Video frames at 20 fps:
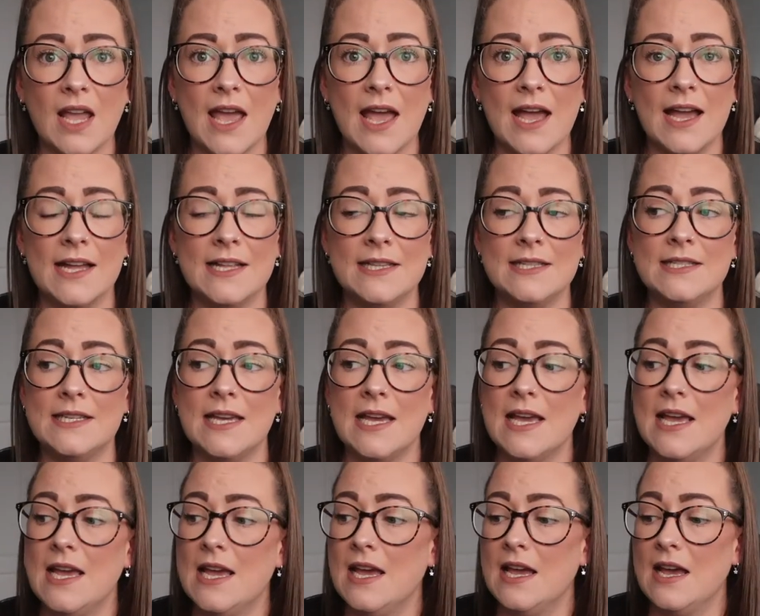and
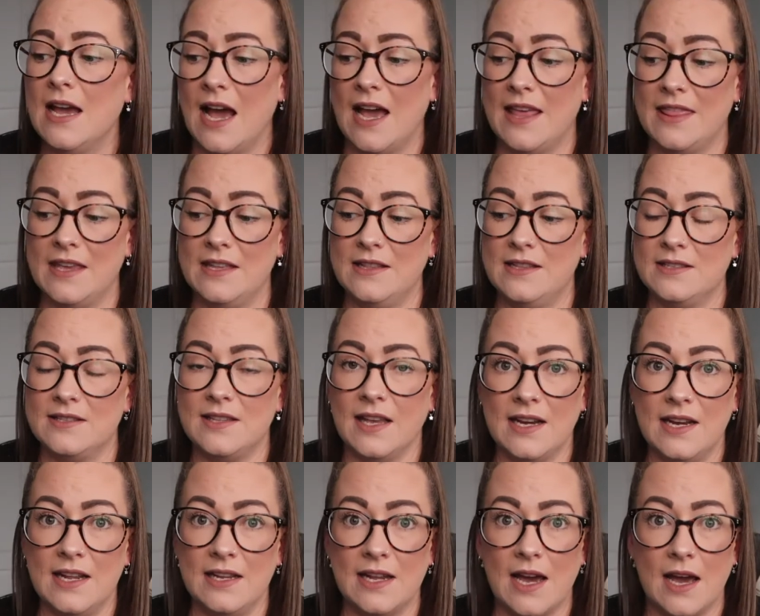I then
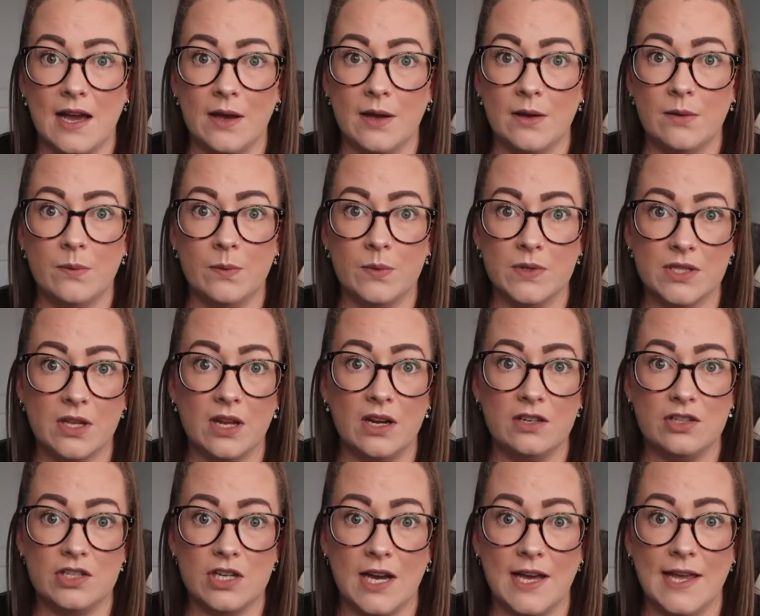decided I was going
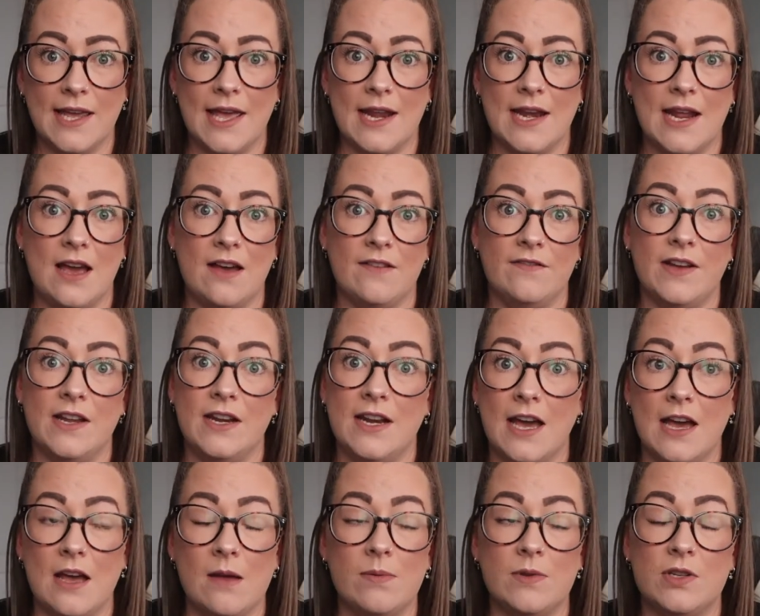to try and have a
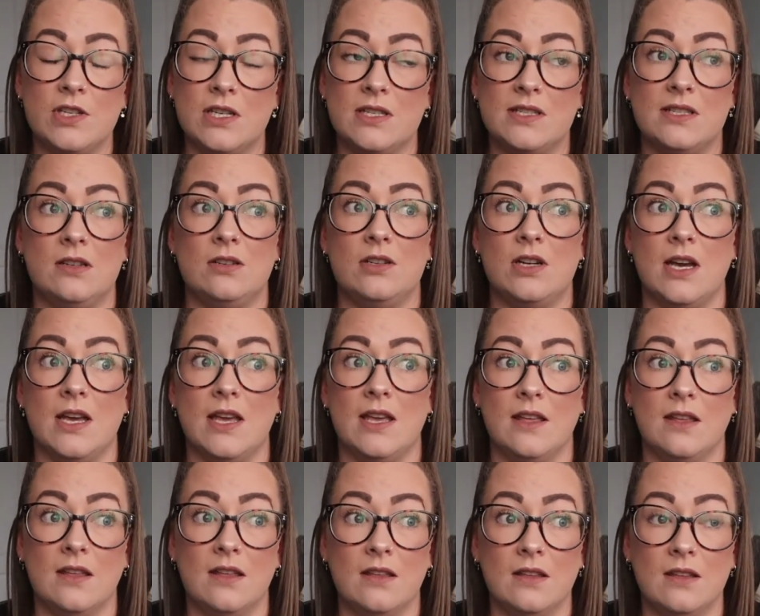nap just to try
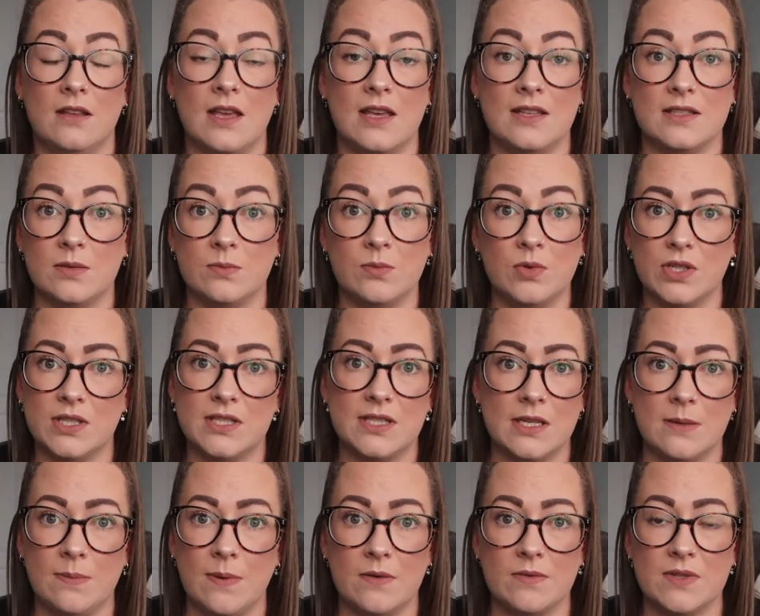and get some more
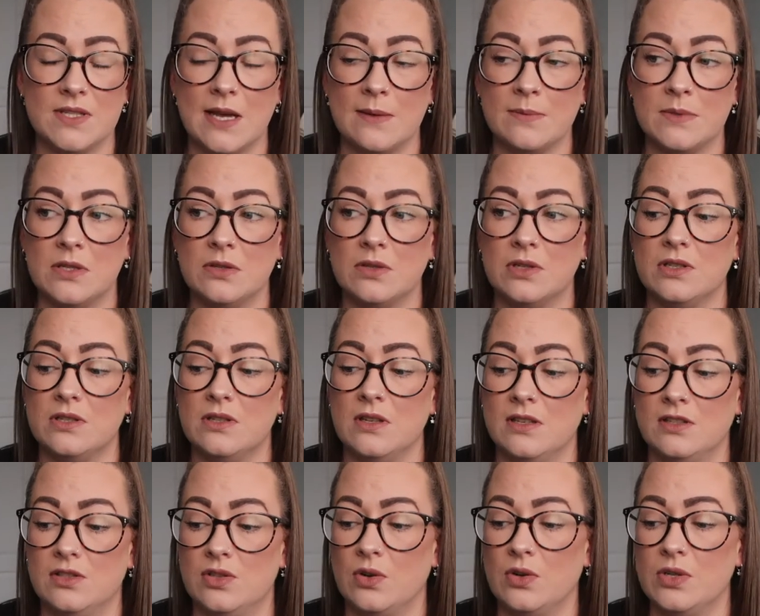sleep. I was absolutely
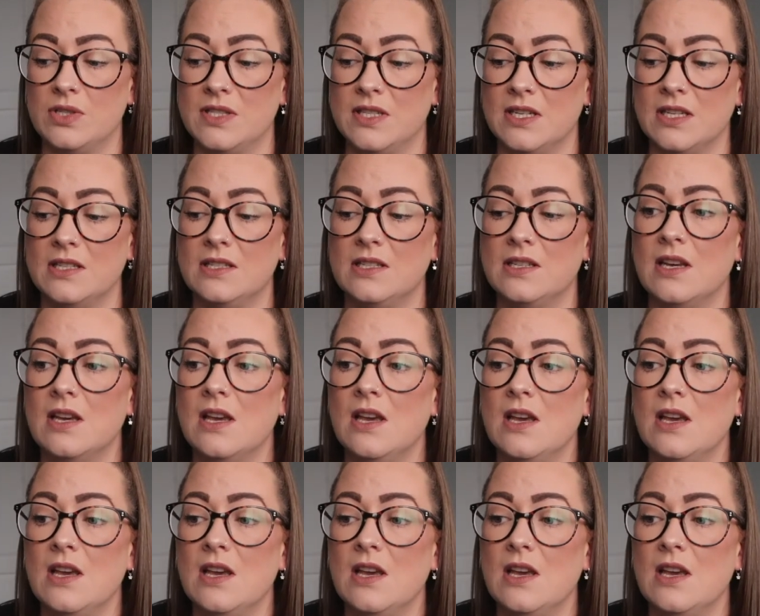exhausted.